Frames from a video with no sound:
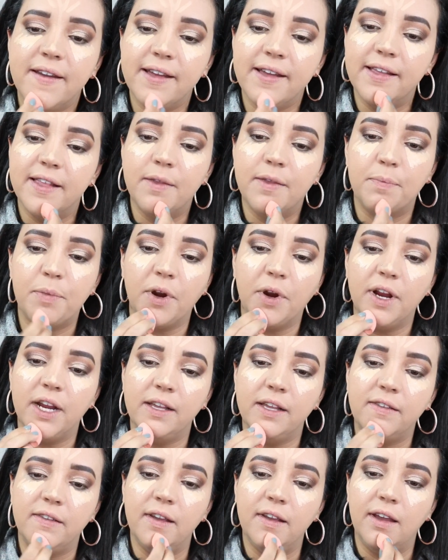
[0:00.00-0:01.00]
It's
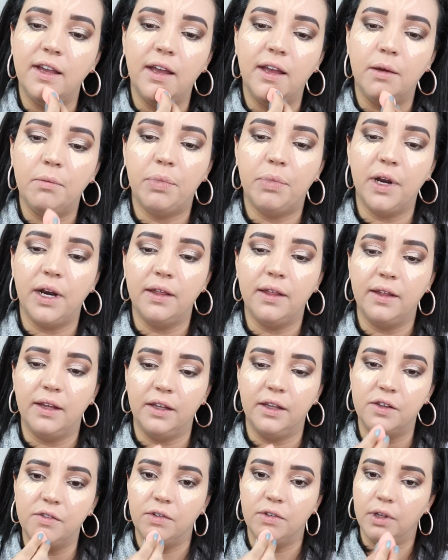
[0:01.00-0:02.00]
pricey, but I
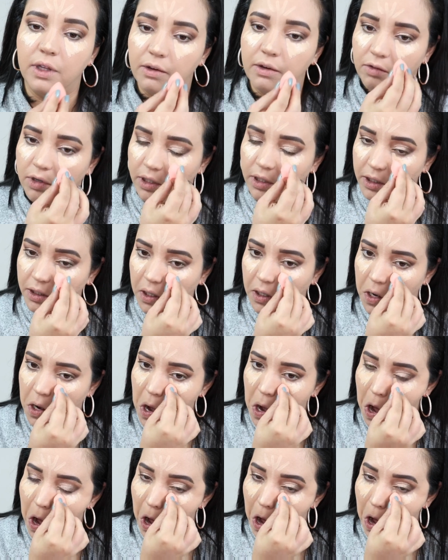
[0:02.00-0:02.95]
think it's really, really good.